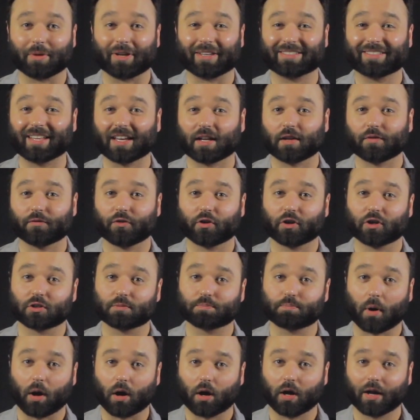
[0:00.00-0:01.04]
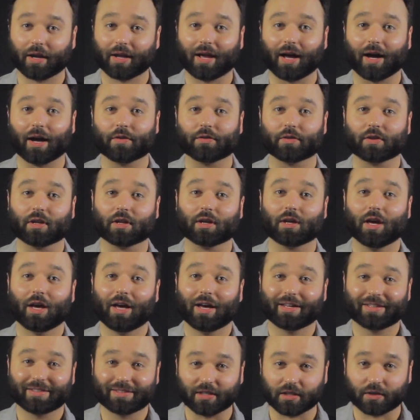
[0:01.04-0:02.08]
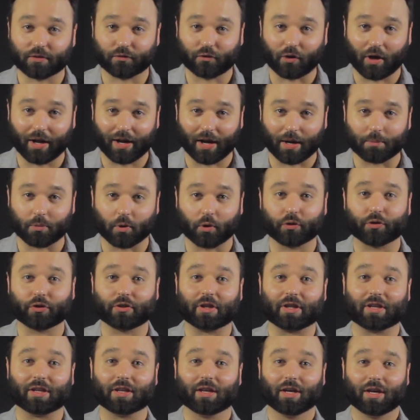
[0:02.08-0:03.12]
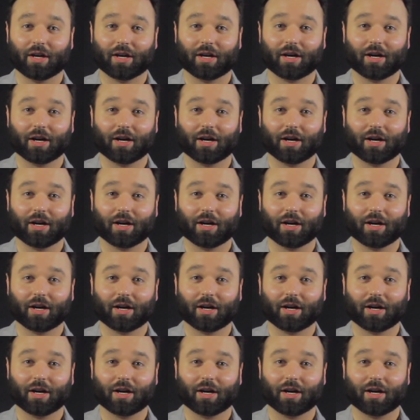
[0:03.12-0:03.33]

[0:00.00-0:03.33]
My 2nd finger is barring on the 6th fret on both the